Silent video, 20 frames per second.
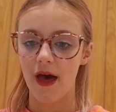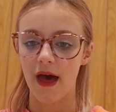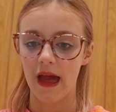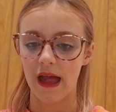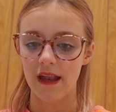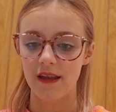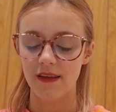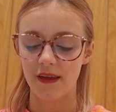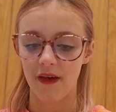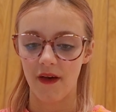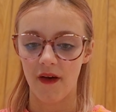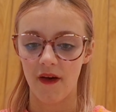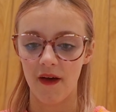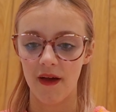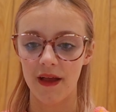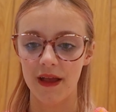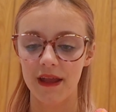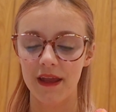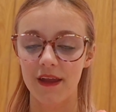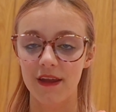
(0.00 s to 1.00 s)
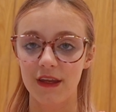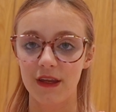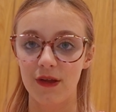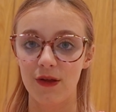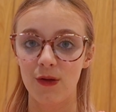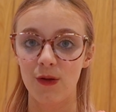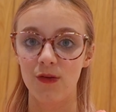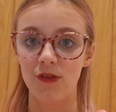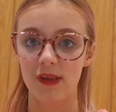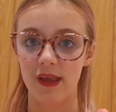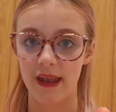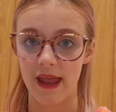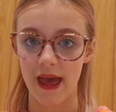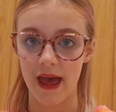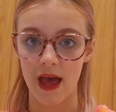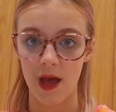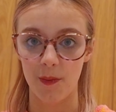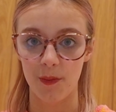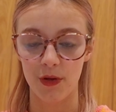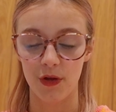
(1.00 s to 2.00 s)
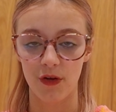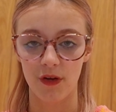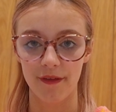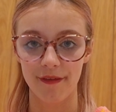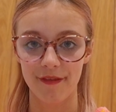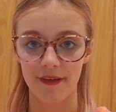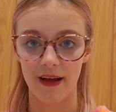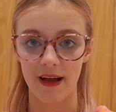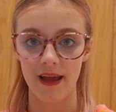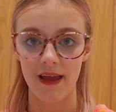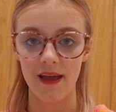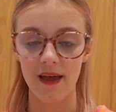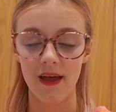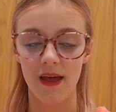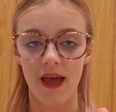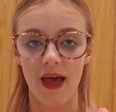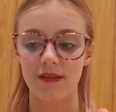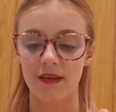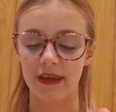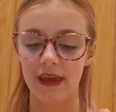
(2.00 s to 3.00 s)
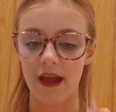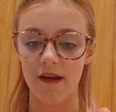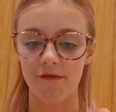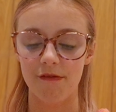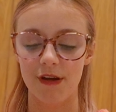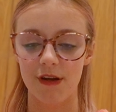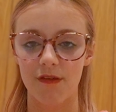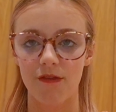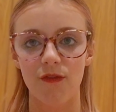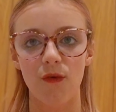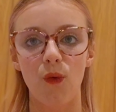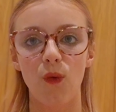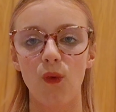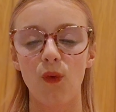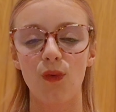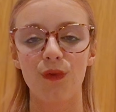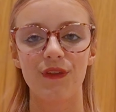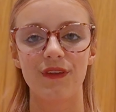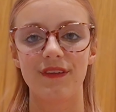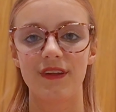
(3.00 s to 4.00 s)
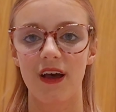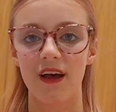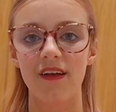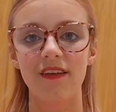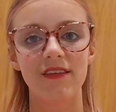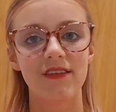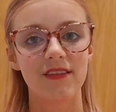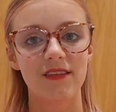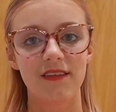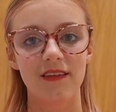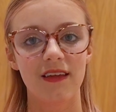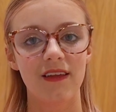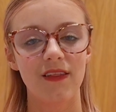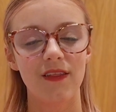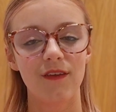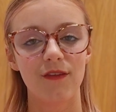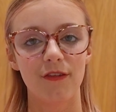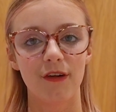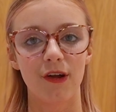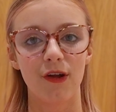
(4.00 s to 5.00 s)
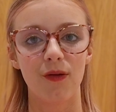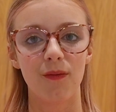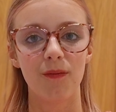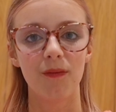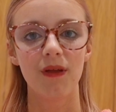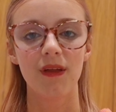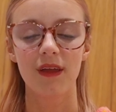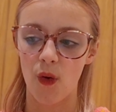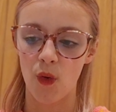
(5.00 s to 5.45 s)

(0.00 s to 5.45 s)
and I use an air purifier to get rid of all the dust in the room.